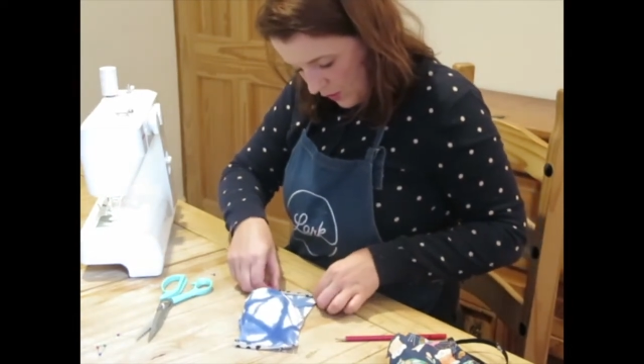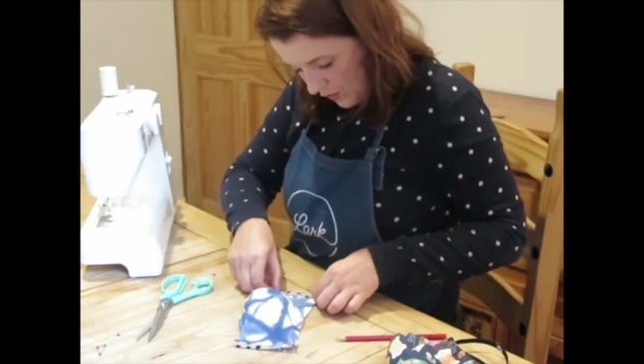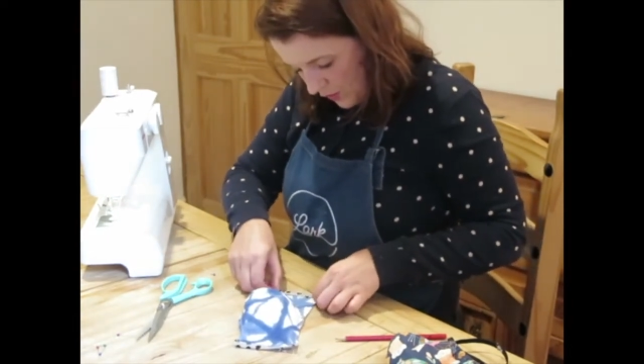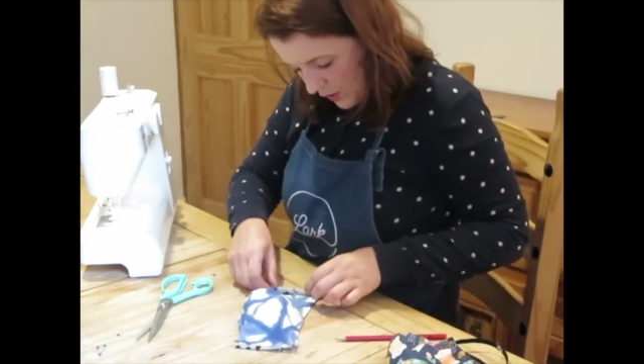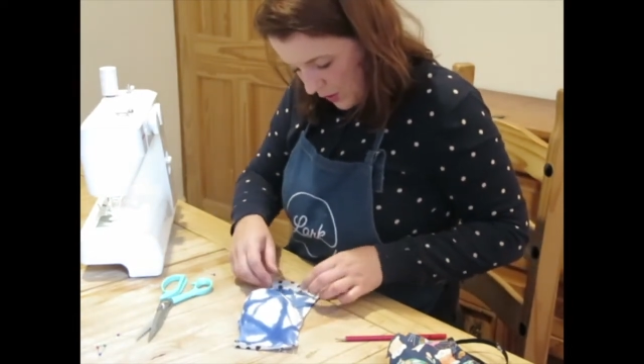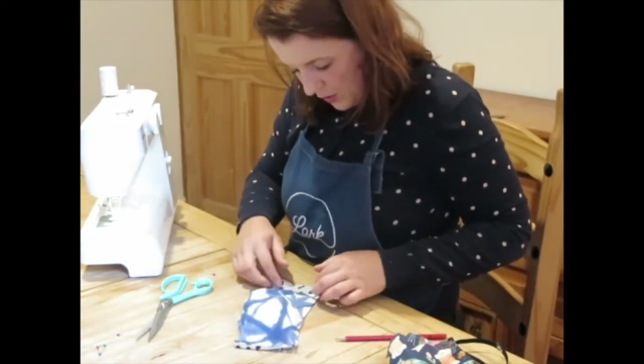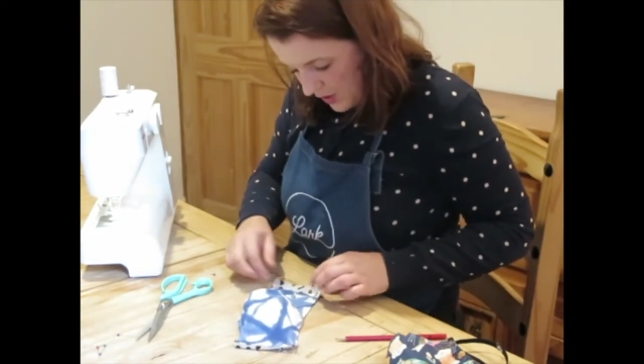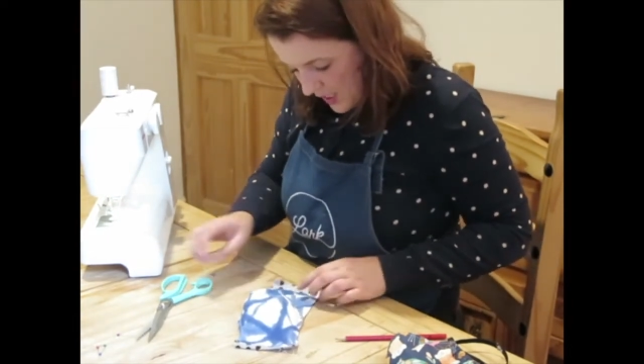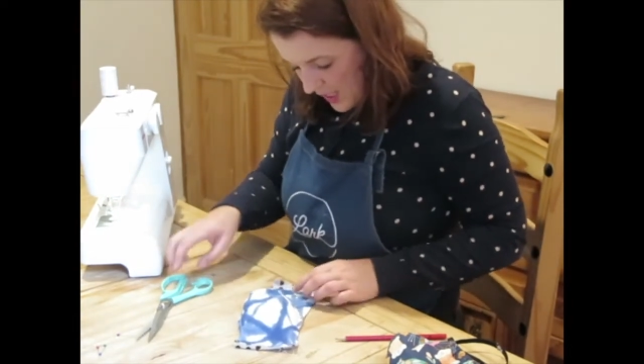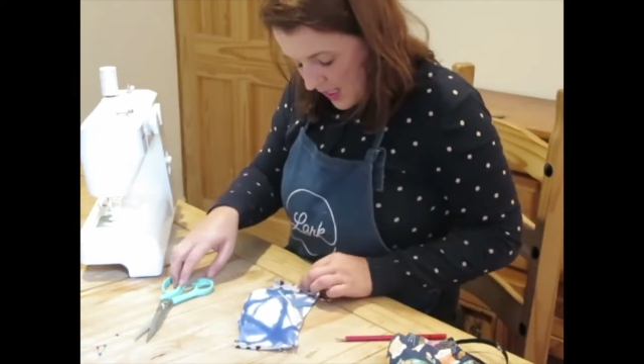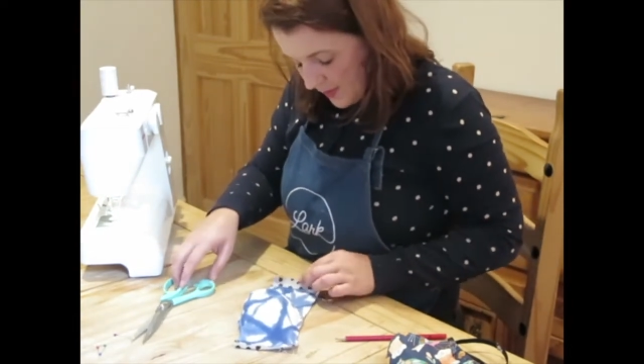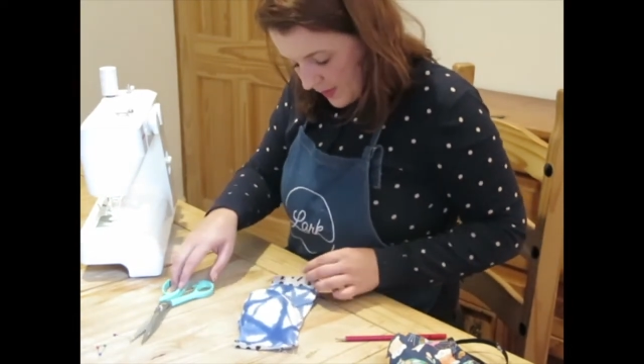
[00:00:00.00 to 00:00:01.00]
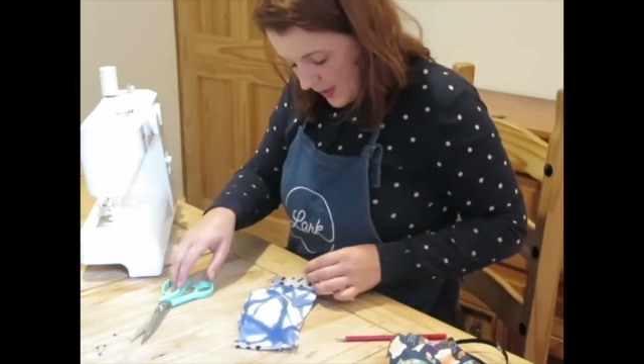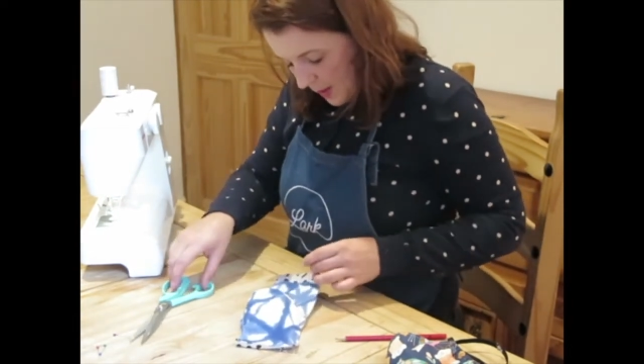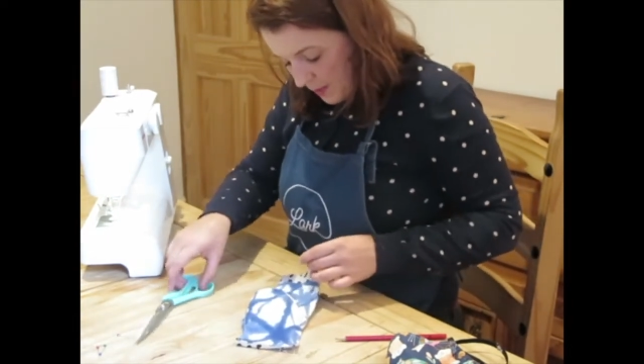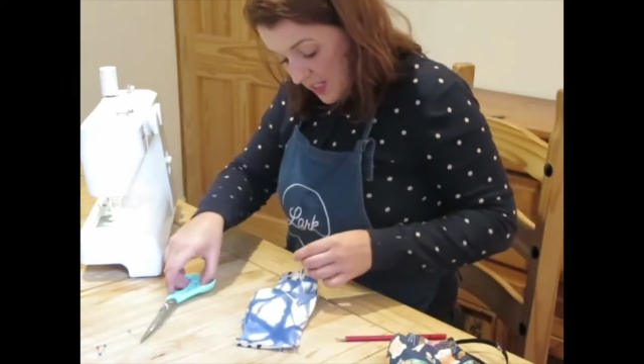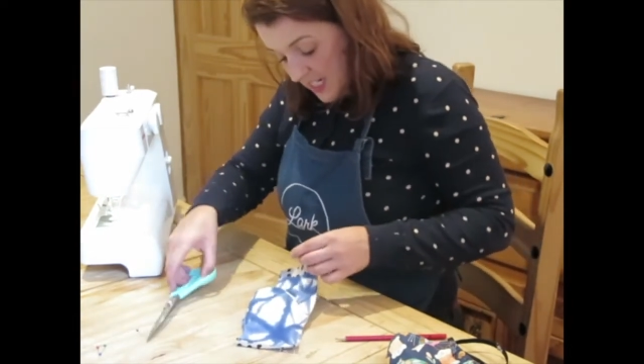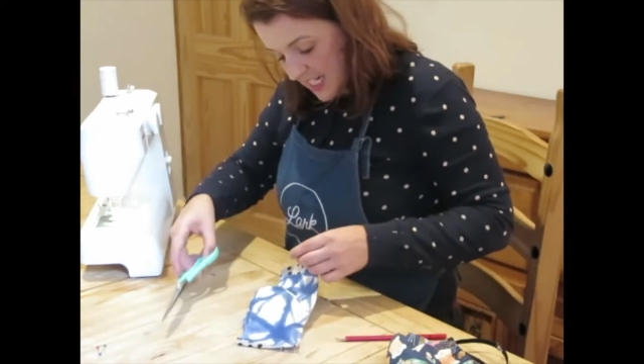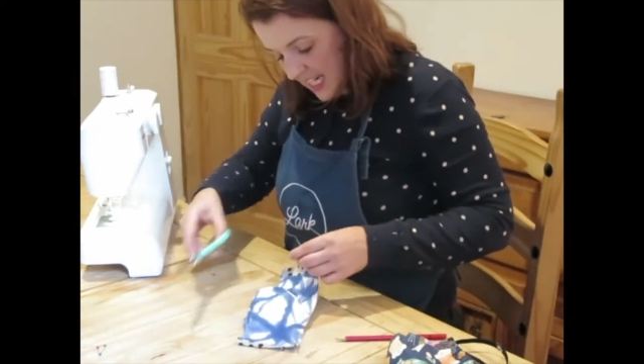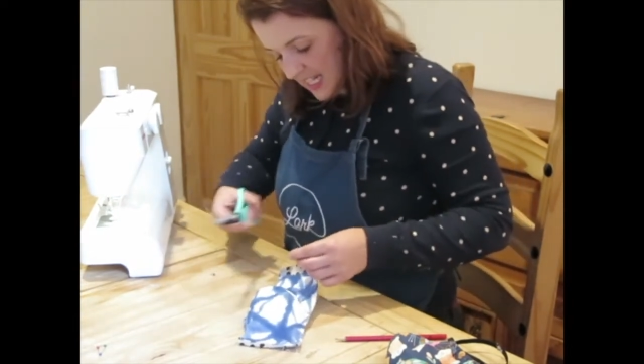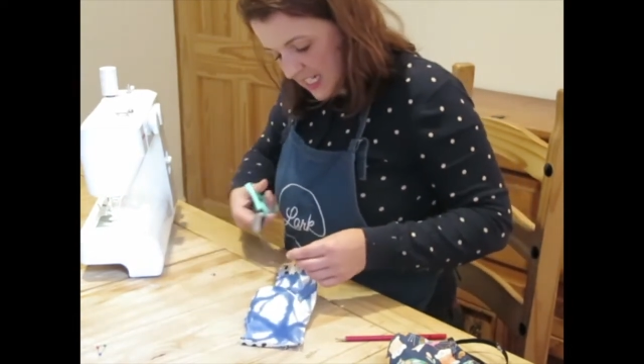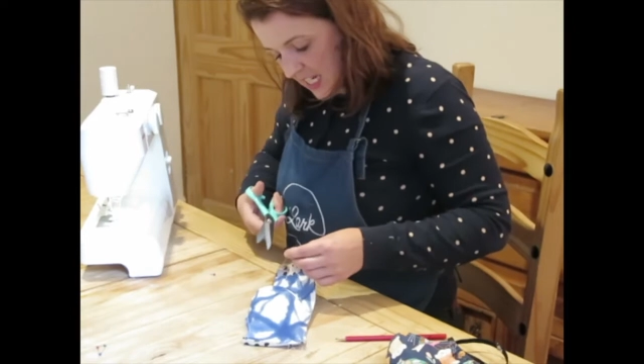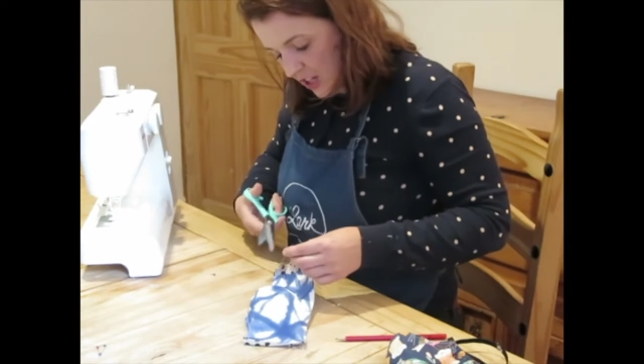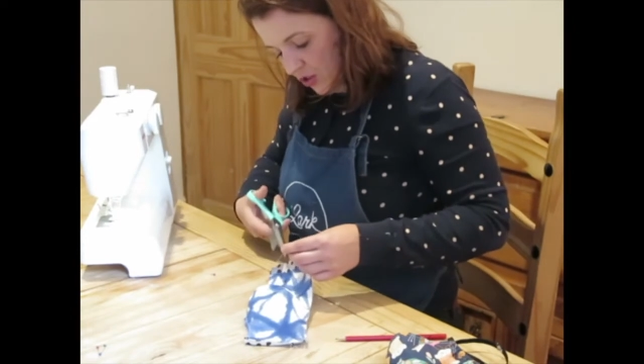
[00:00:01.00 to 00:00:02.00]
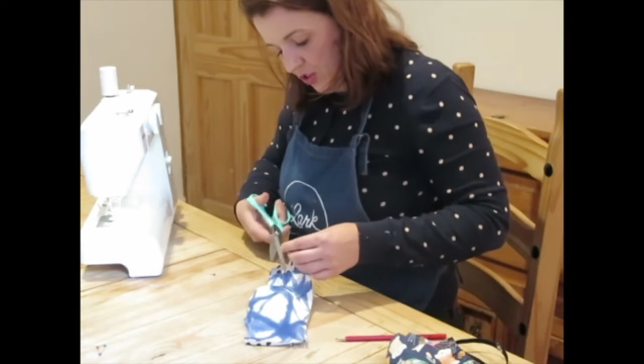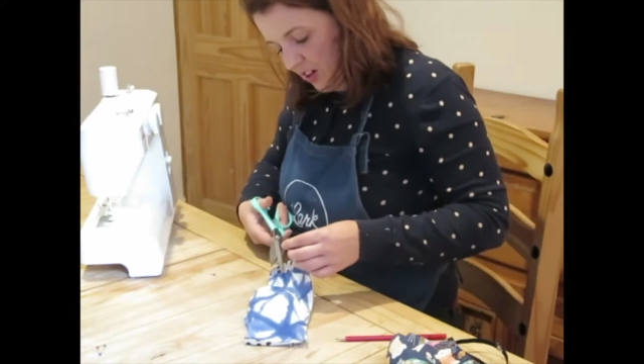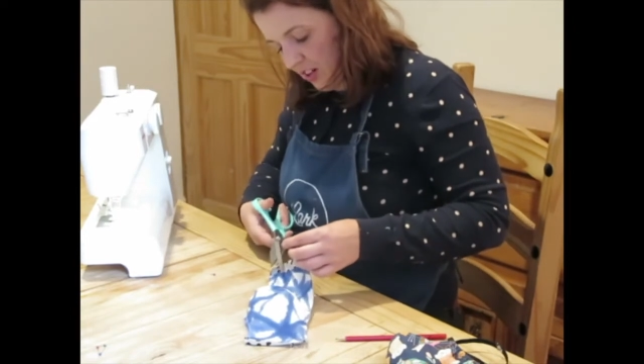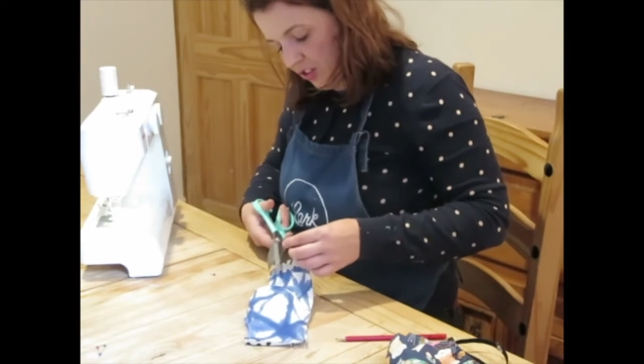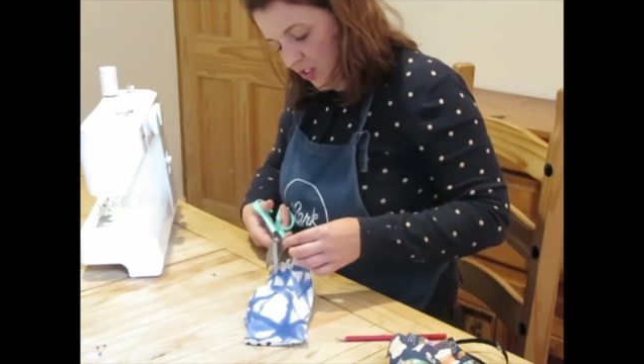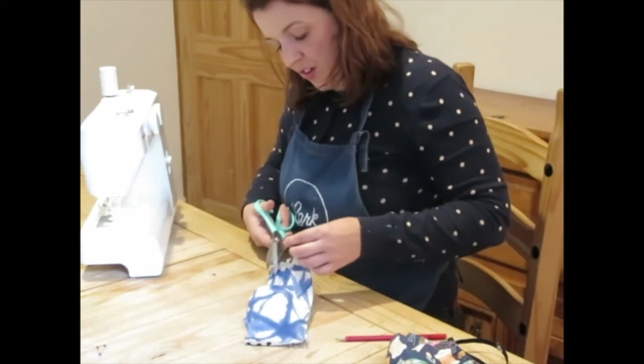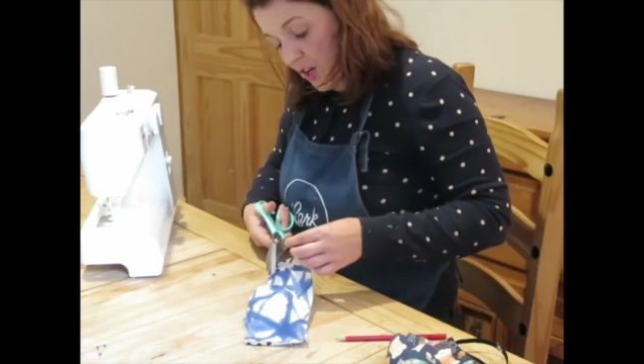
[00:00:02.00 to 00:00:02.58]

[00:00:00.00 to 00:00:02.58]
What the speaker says: fold. I'm going to take these extra threads off.